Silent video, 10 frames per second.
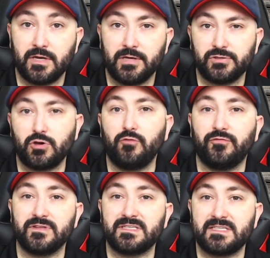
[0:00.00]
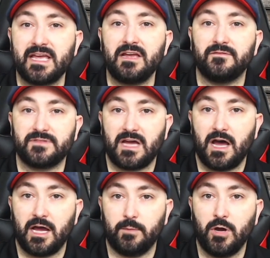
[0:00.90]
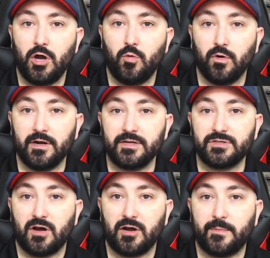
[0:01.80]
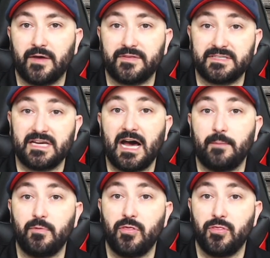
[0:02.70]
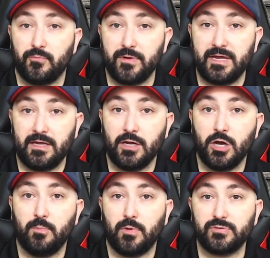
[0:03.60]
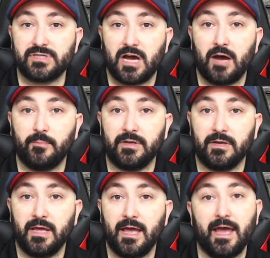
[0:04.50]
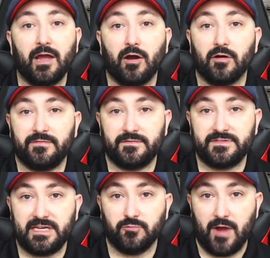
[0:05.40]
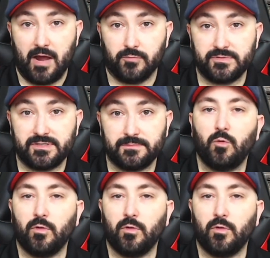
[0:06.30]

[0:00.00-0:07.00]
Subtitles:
So for the sake of time, we're going to talk about the top 3 most common AR-15 rounds.